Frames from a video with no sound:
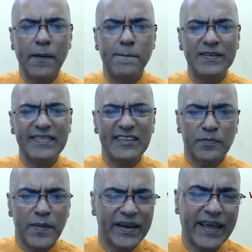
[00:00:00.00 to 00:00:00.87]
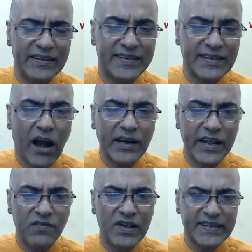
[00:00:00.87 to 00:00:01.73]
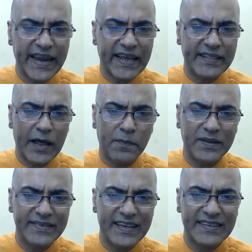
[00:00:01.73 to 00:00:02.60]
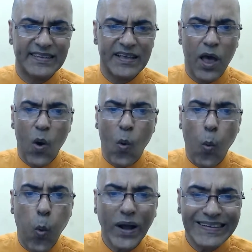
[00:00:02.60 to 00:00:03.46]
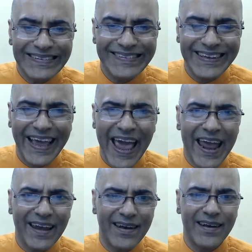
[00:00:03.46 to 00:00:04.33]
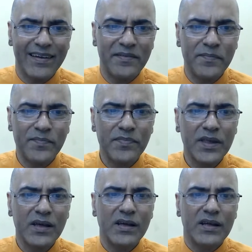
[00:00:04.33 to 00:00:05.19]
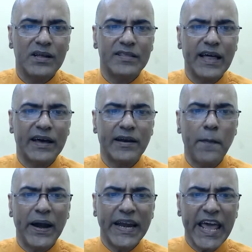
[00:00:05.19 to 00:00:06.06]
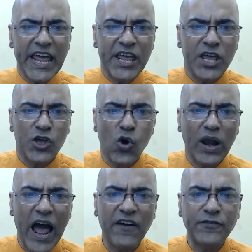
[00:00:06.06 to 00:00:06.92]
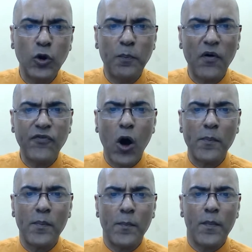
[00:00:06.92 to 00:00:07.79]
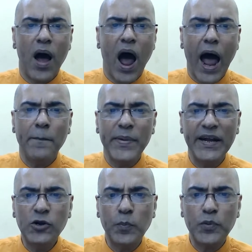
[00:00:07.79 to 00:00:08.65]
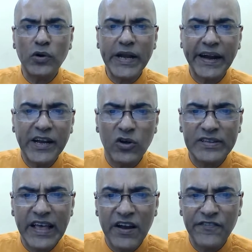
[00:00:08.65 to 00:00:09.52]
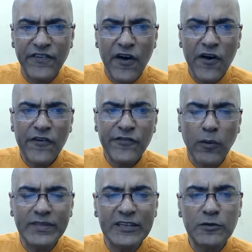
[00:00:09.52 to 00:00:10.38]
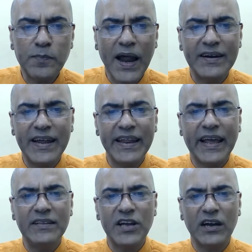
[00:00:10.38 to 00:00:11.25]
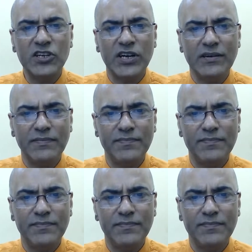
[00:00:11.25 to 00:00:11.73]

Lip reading: businessmen can start investing in their business once again. The remedy you'll have to perform, I mean, to protect yourself from this planetary conjunction.